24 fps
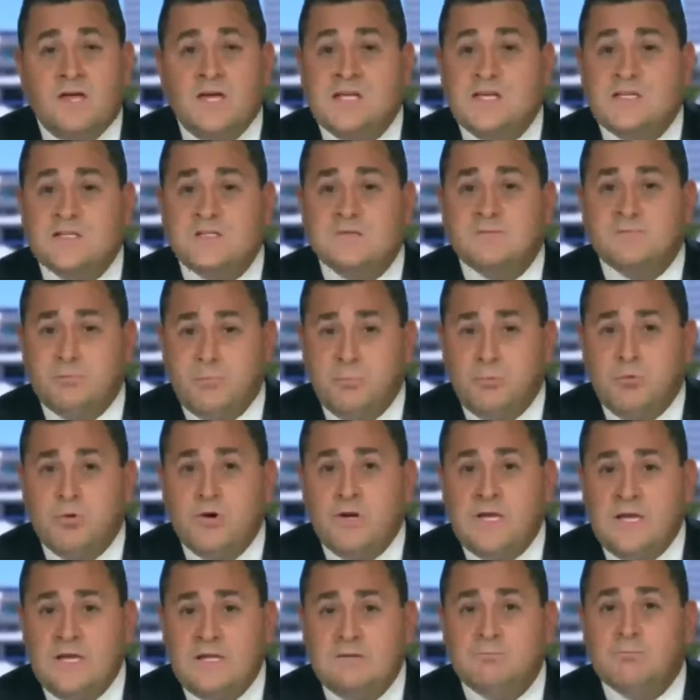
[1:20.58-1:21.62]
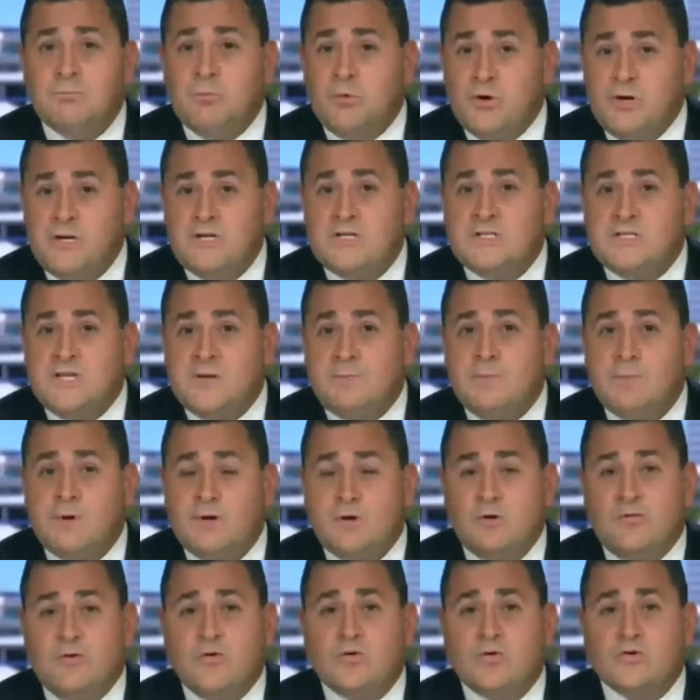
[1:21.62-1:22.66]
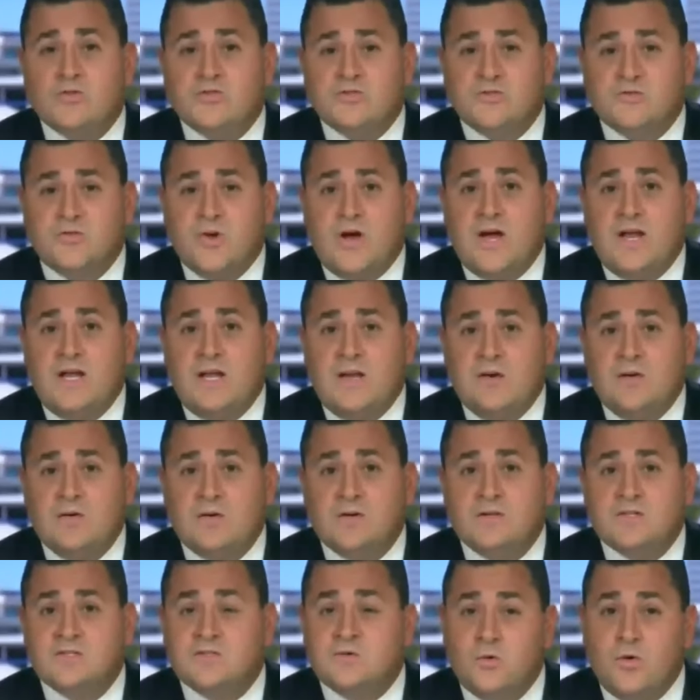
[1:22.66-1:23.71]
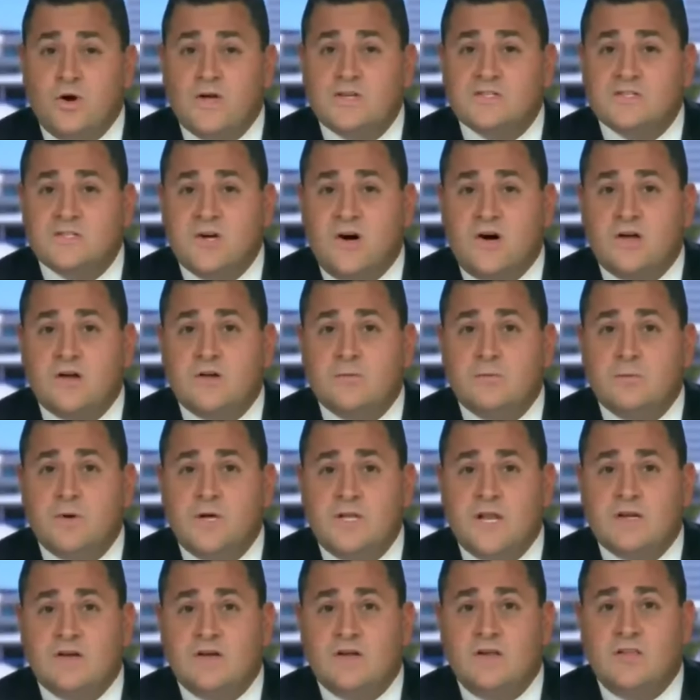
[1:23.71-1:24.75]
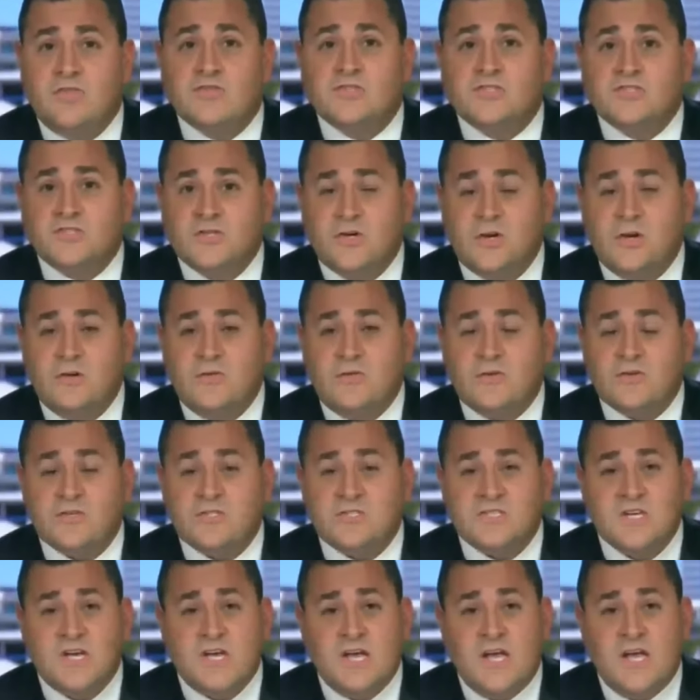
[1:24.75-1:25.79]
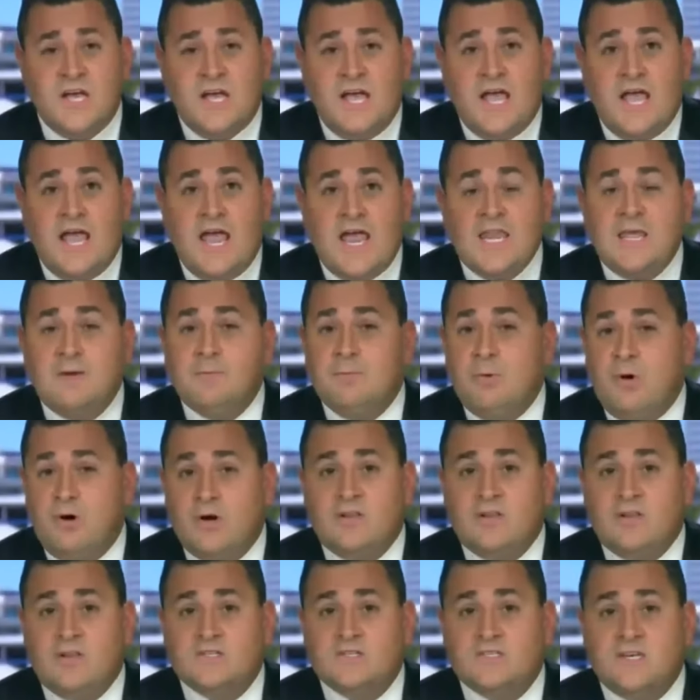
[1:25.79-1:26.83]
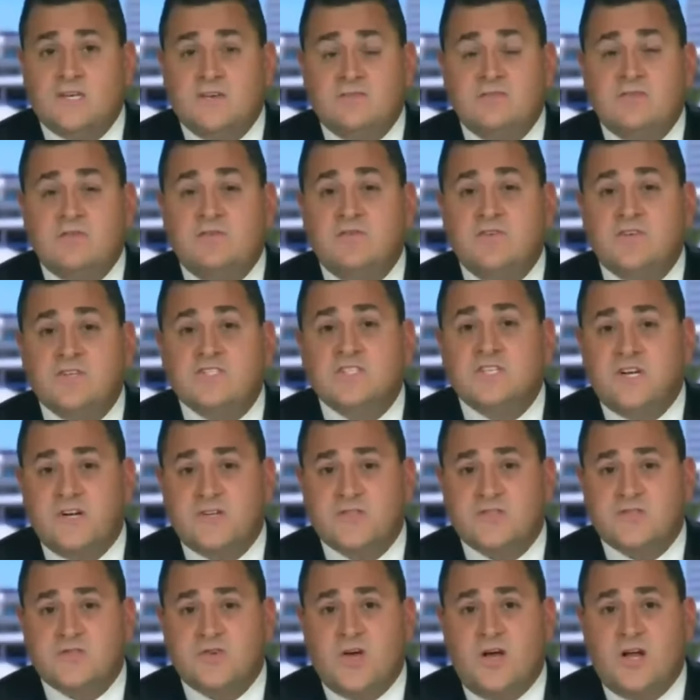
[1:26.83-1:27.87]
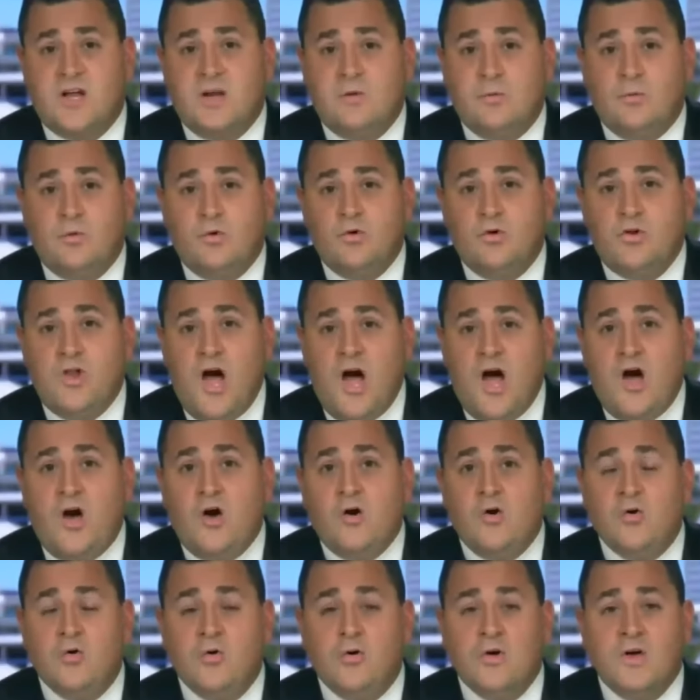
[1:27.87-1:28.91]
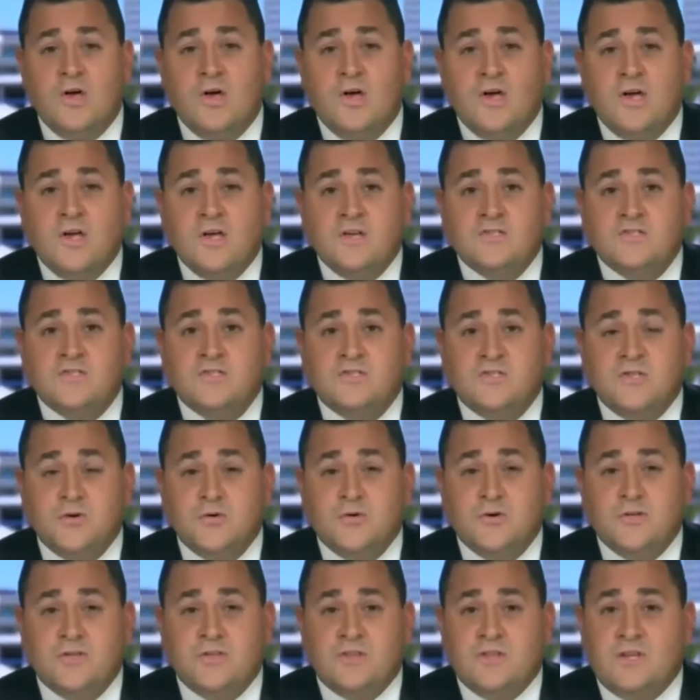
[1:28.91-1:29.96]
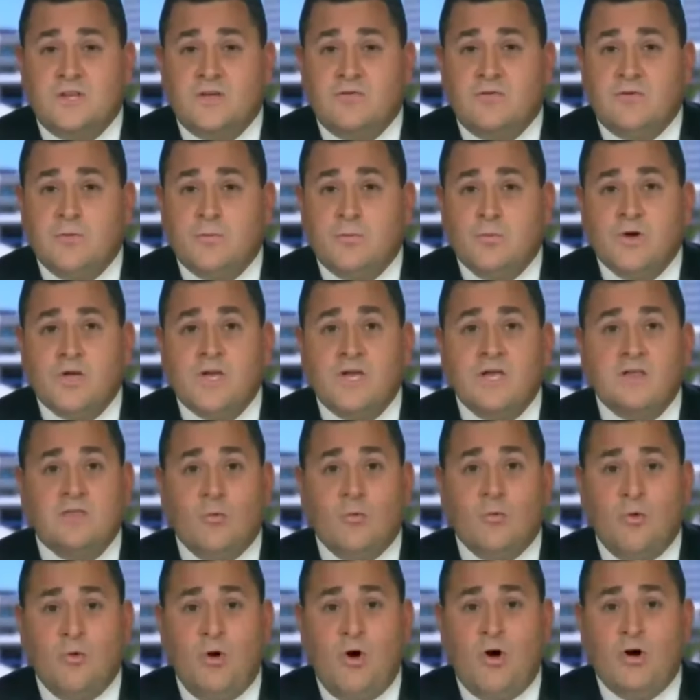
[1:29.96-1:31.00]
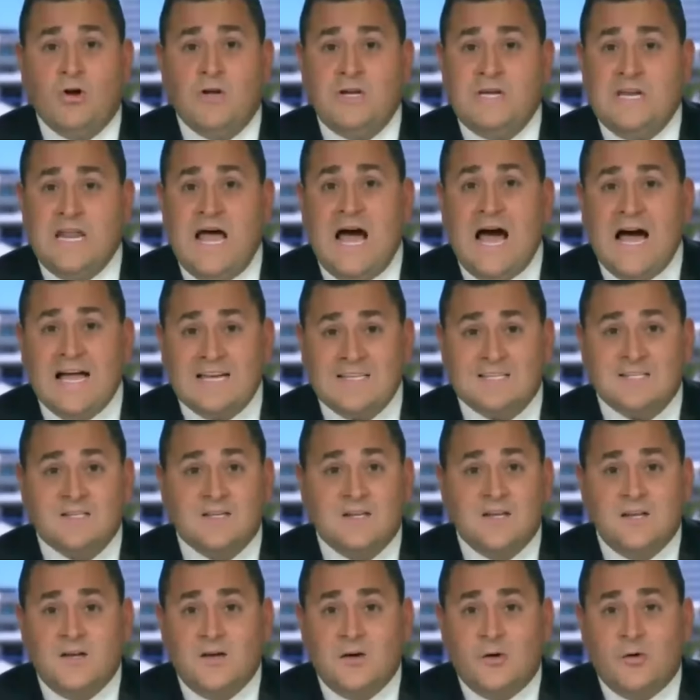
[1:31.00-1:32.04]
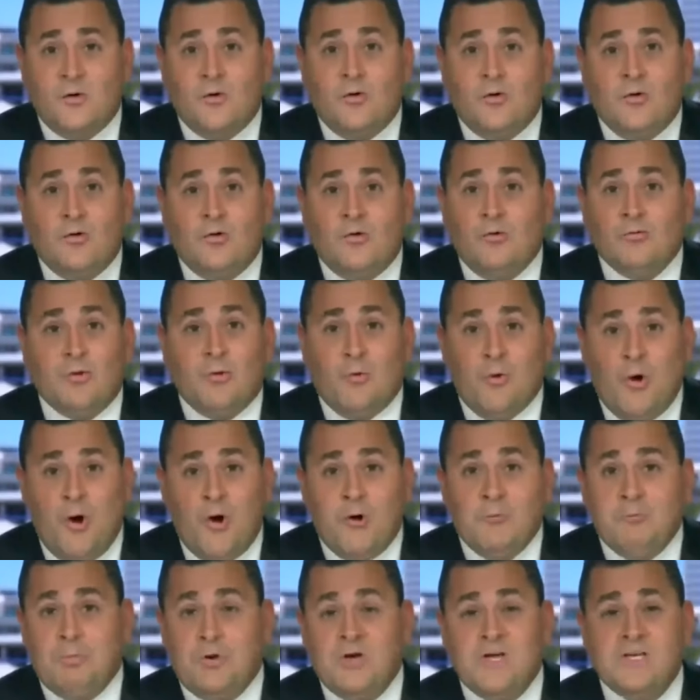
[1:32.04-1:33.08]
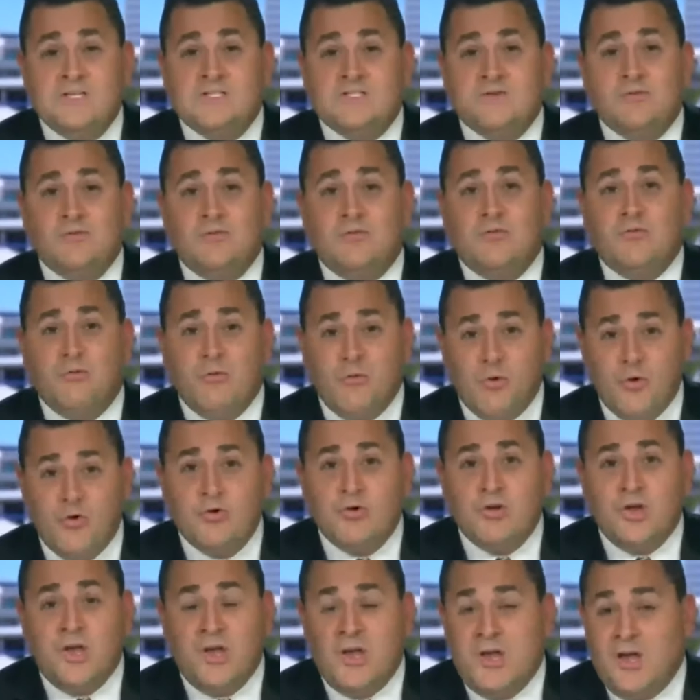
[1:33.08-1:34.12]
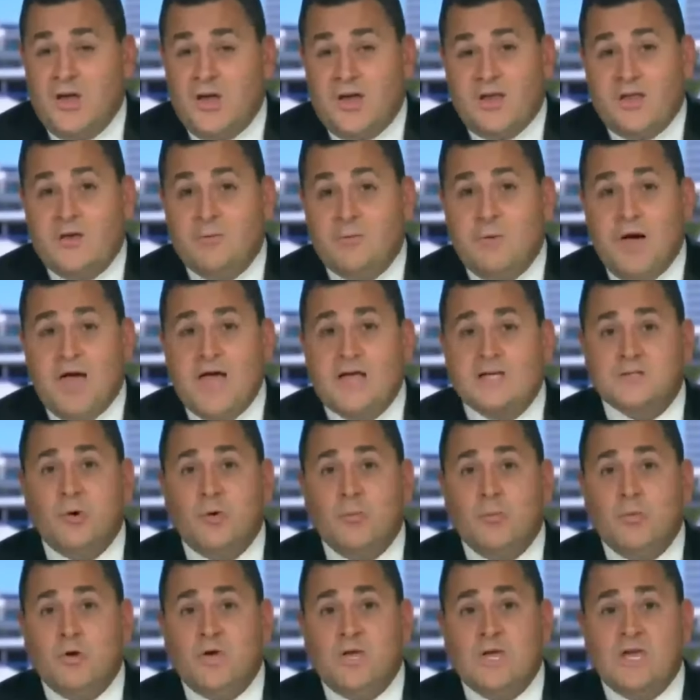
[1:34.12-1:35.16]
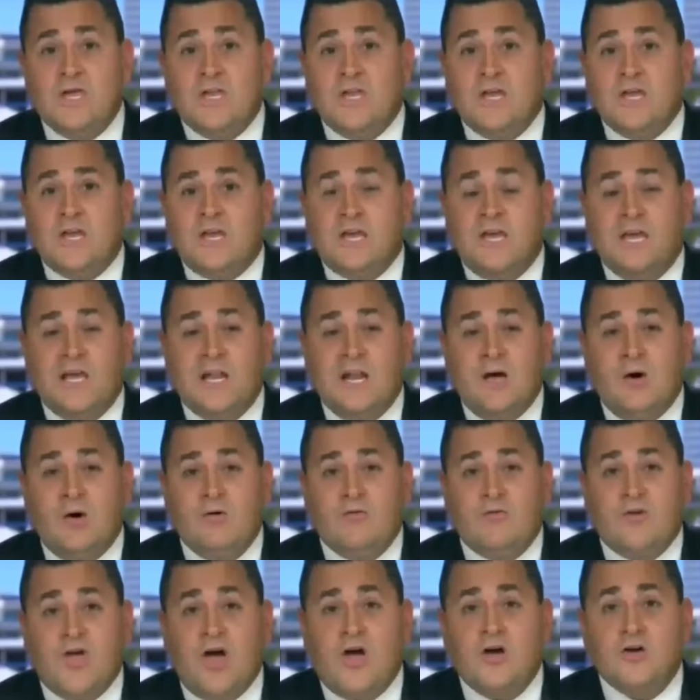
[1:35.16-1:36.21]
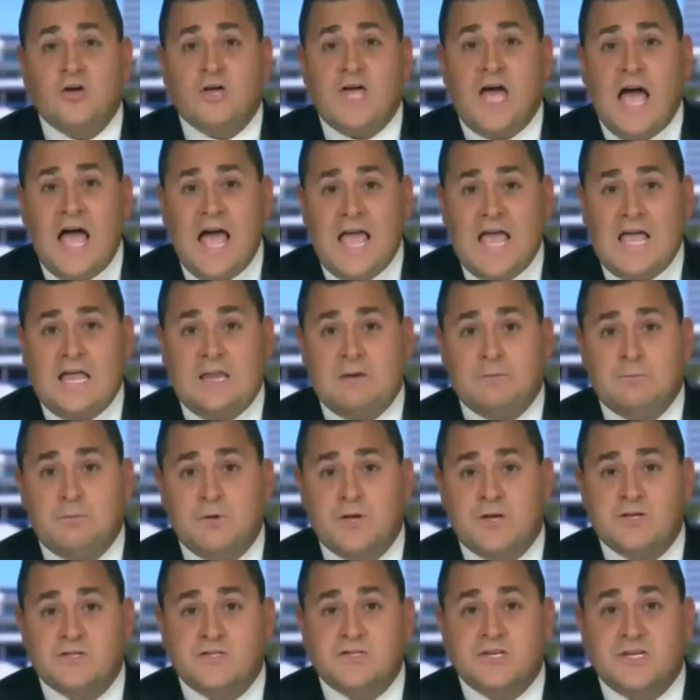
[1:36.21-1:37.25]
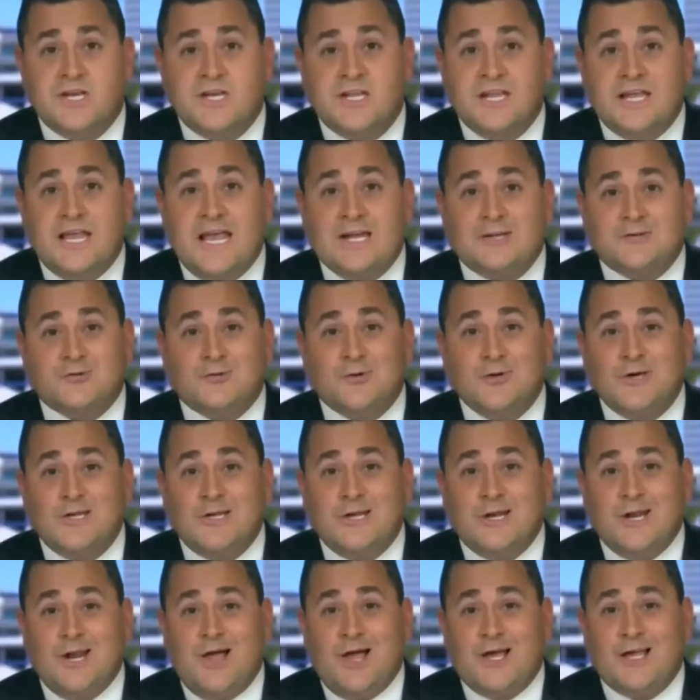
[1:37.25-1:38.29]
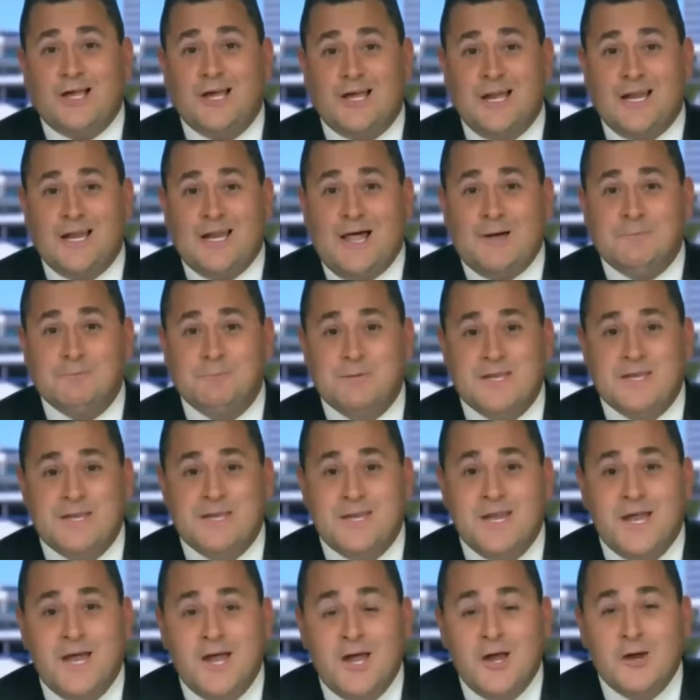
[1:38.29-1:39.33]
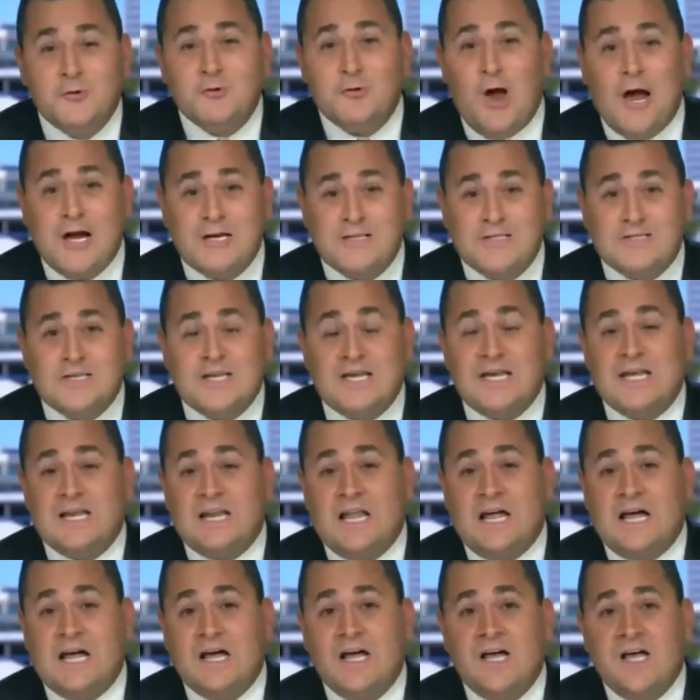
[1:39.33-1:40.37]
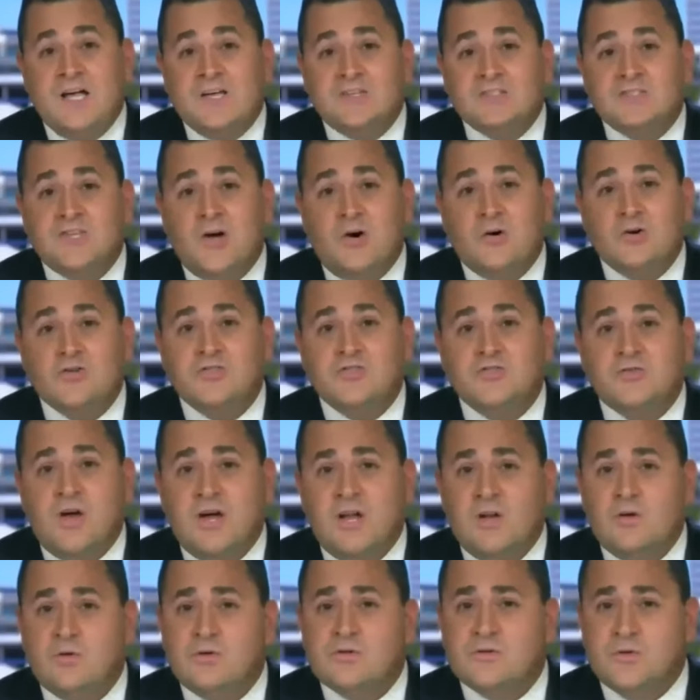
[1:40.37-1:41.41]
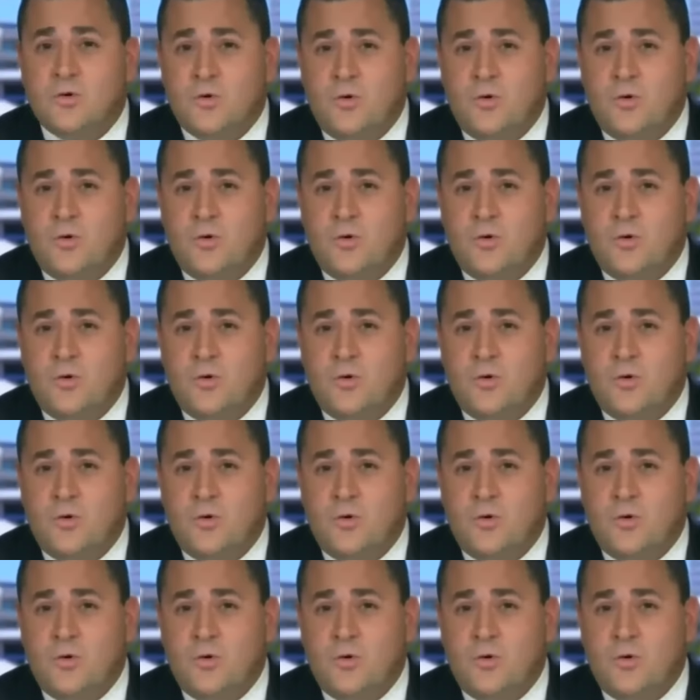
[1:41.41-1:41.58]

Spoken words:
is pretty typical for Australia and has always kind of been underneath the surface. Anybody that has even visited Australia will know, Stuart, that if you bring in the wrong nut or the wrong piece of fruit, you may as well bring in a kilo of cocaine because you're going to get treated like a Colombian drug dealer. So Australia has